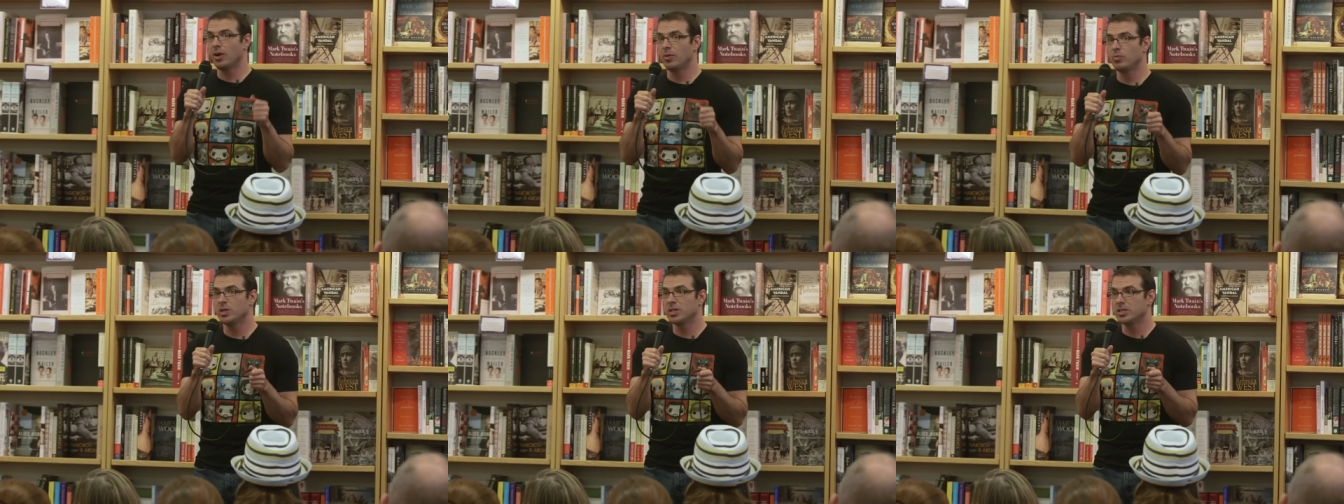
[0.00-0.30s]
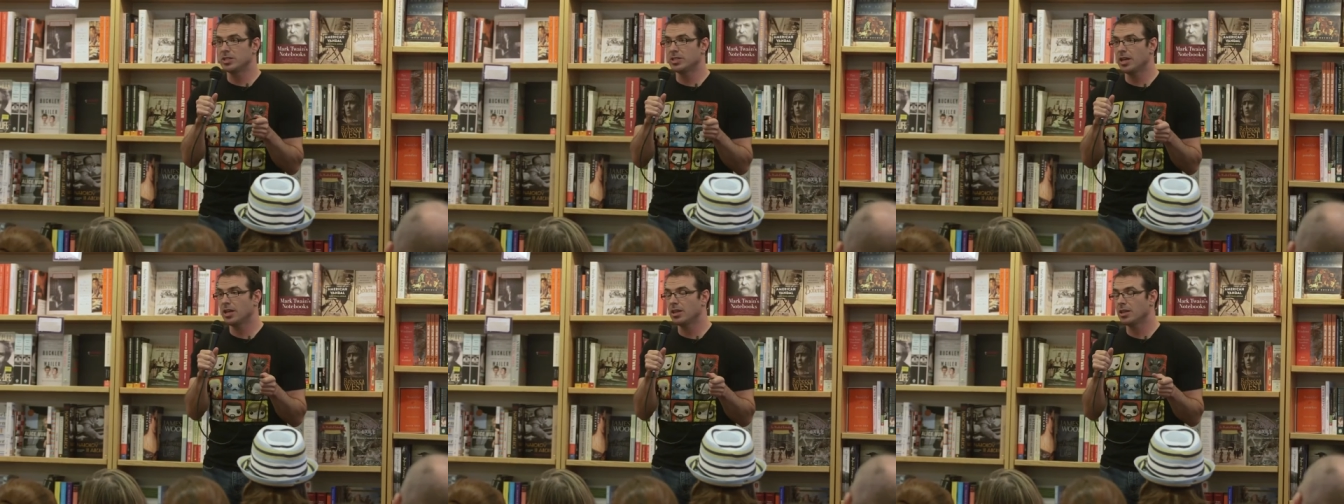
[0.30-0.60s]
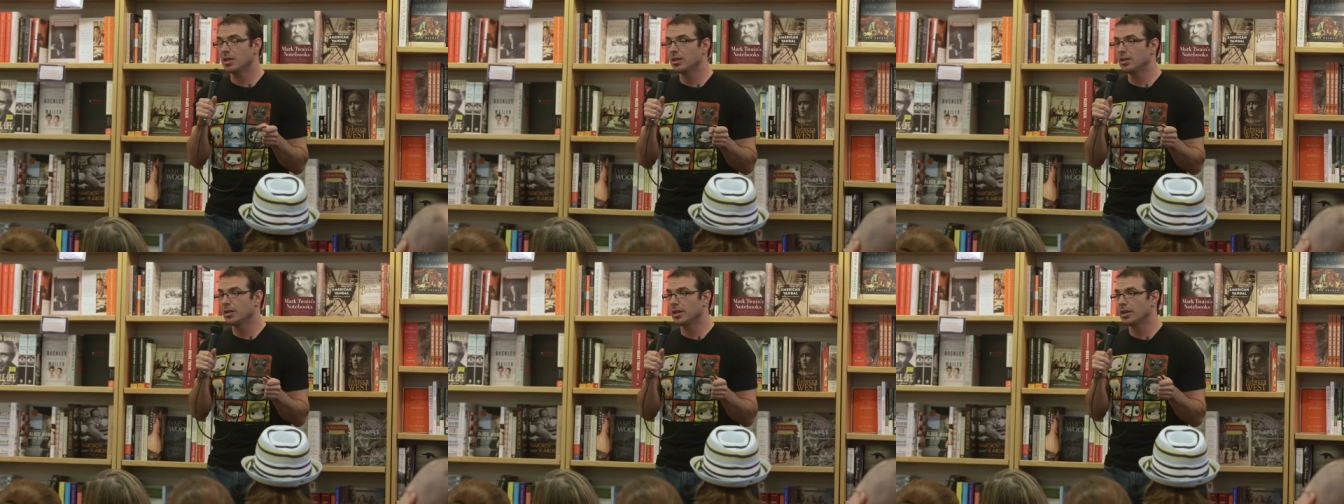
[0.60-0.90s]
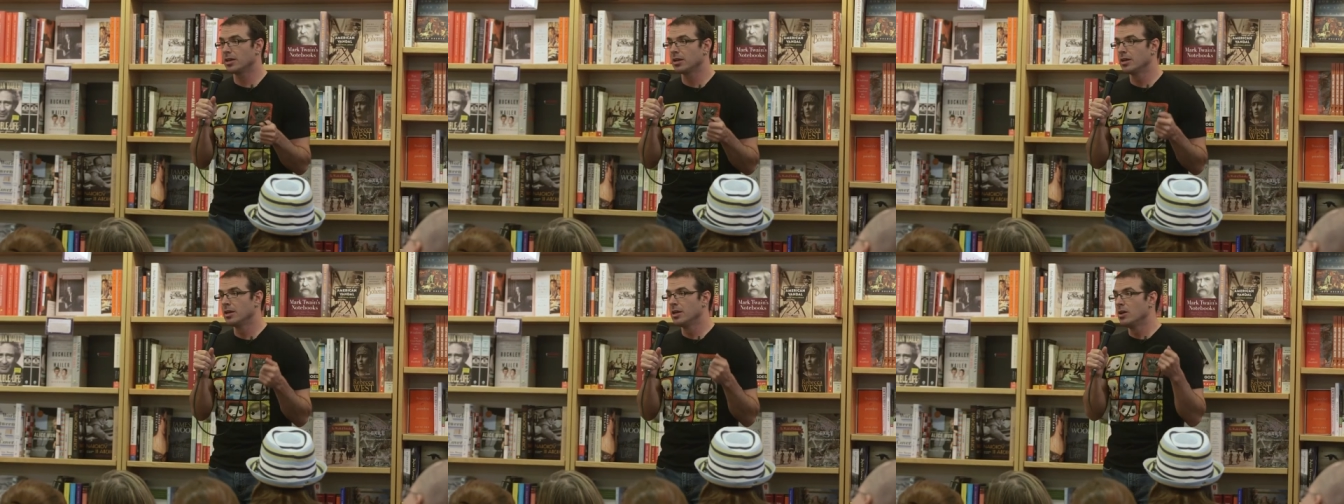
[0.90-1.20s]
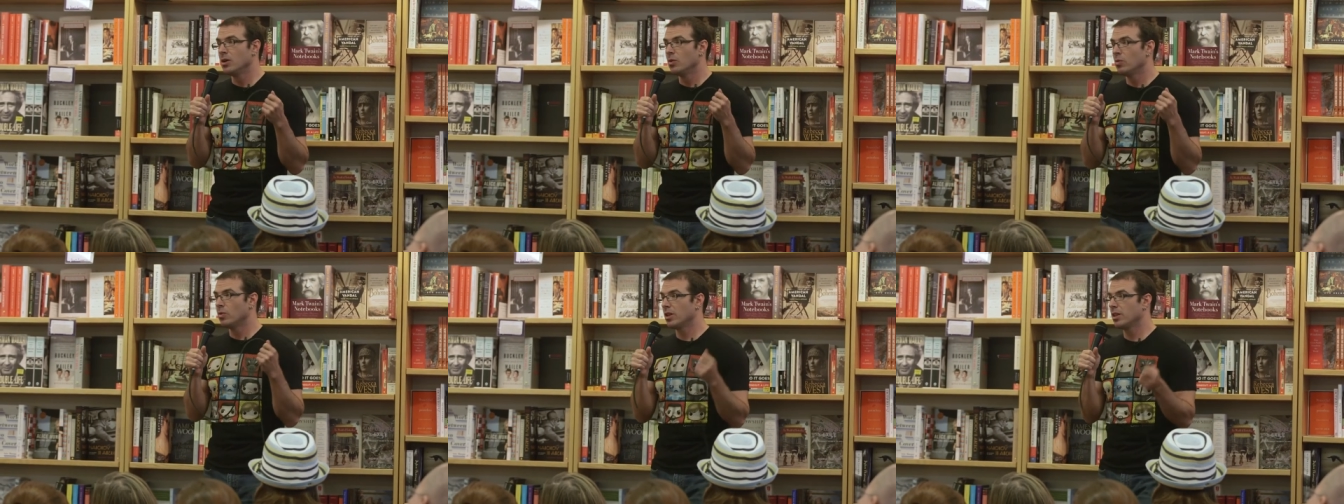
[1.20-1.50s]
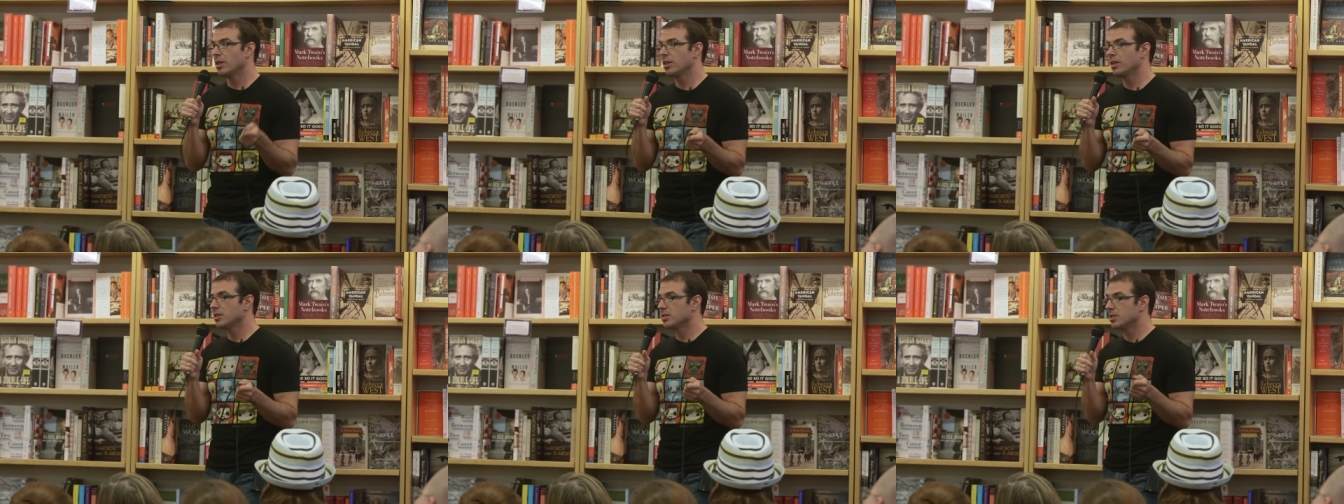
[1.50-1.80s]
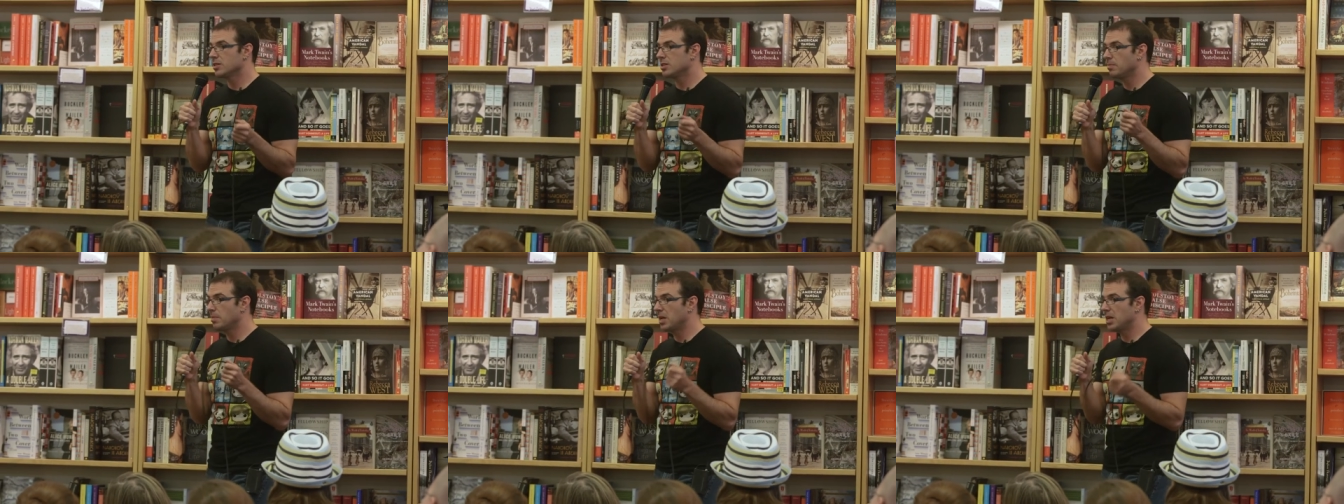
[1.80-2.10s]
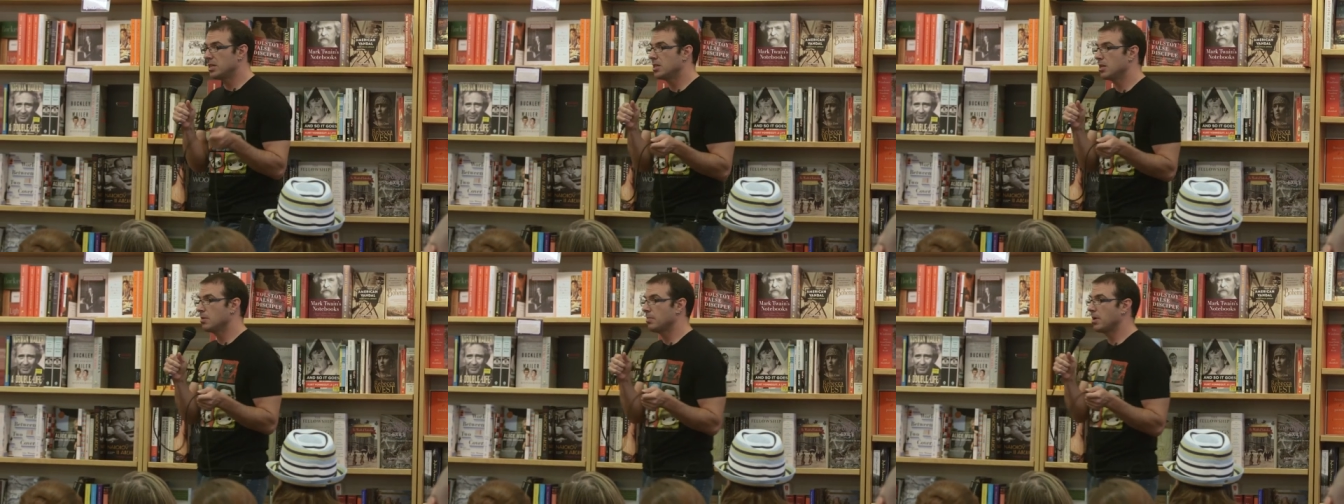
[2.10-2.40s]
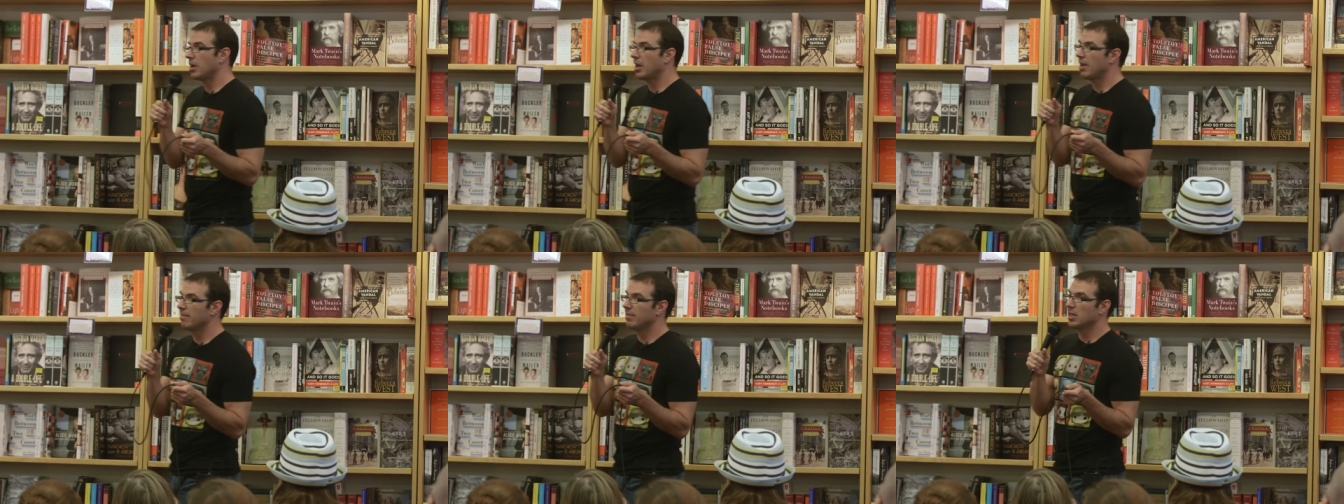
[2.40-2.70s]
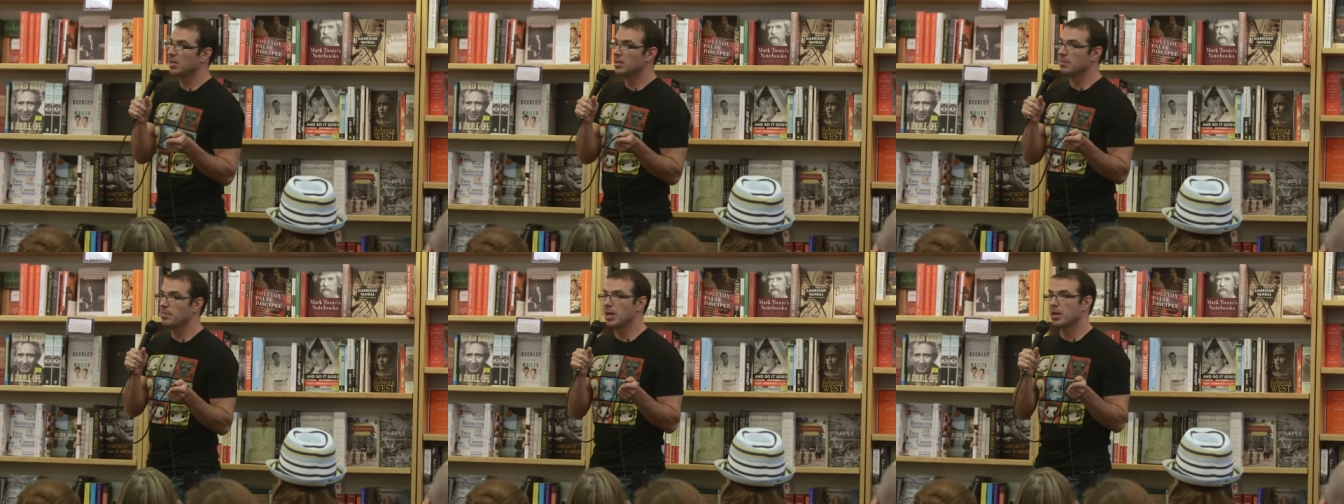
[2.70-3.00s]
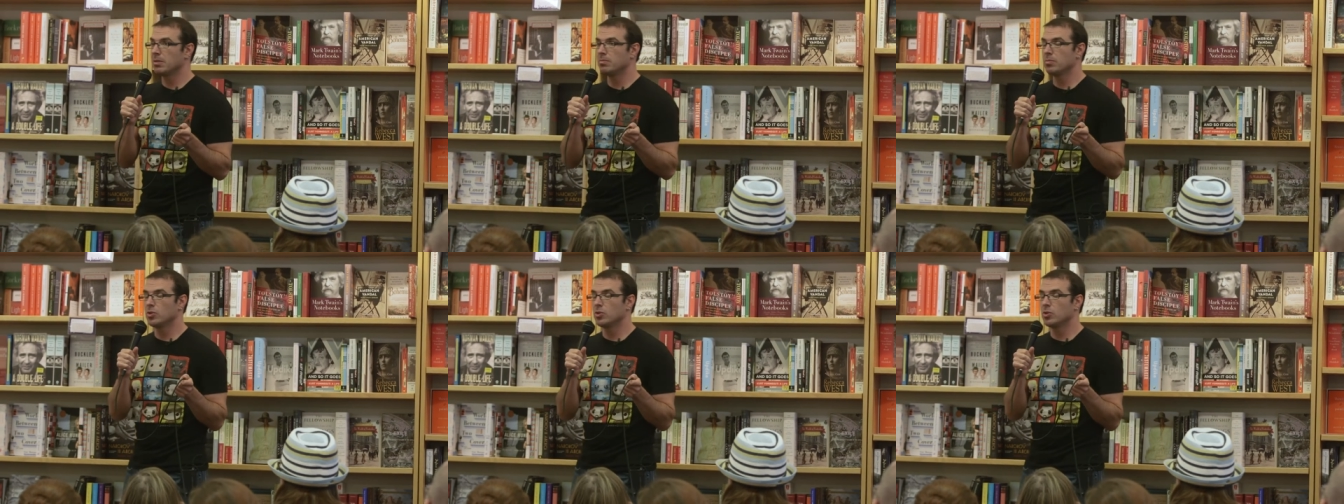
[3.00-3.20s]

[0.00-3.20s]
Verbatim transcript: I would say that, like, one of the things that's amazing about having independent